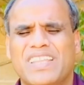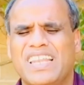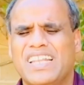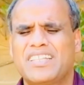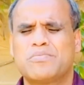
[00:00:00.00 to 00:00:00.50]

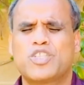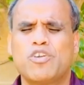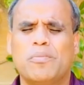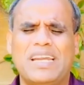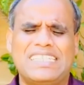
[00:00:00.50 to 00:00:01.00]
Let them see
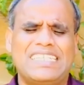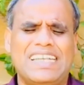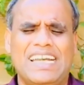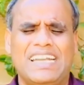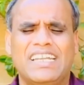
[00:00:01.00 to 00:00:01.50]
your mighty
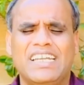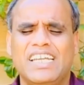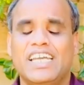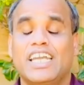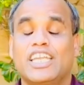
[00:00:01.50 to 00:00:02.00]
hand.
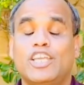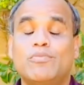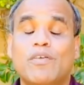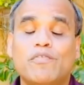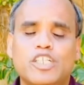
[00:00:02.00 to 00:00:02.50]

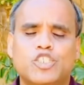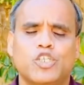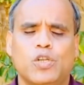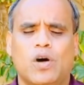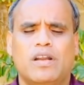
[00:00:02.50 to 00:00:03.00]
Give them
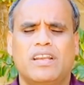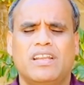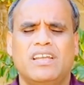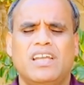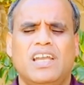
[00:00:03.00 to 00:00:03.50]
victory, Lord.
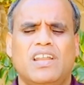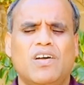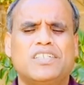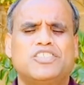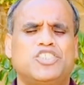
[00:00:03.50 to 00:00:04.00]

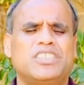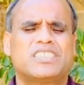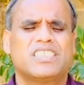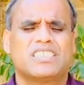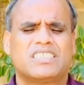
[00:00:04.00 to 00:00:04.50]
Lord
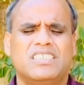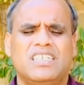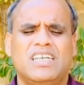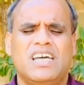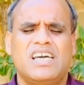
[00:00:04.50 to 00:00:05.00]
Jesus,
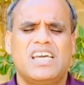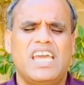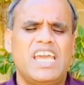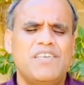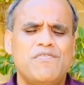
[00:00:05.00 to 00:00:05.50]

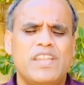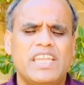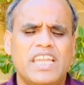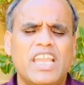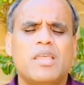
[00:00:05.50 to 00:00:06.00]

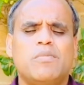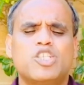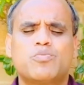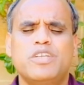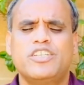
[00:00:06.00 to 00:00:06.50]
every
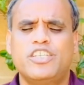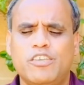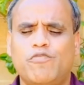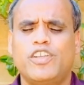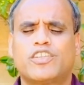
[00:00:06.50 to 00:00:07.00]
enemy be
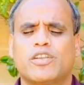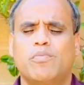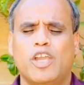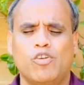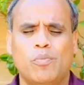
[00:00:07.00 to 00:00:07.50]
defeated
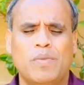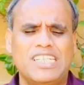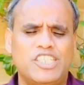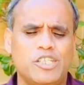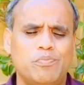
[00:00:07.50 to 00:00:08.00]
by your
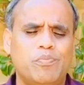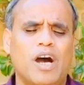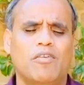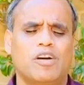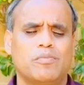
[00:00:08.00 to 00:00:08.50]
mighty
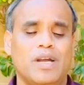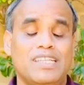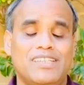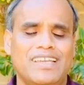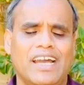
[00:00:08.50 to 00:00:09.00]
power,
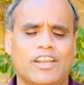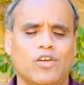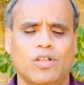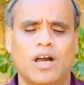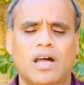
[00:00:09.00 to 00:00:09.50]
mighty hand,
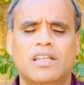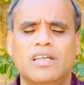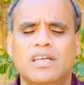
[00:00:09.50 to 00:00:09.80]
O God.